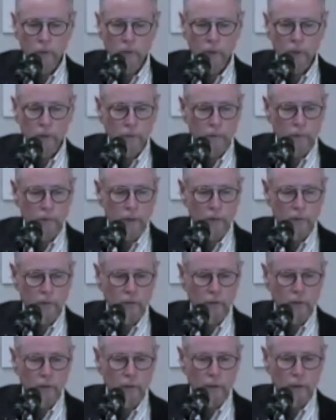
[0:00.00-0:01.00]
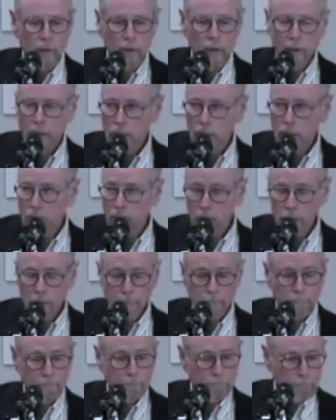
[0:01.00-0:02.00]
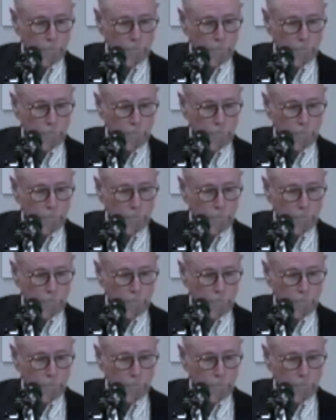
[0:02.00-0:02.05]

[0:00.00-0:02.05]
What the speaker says: of teaching and learning.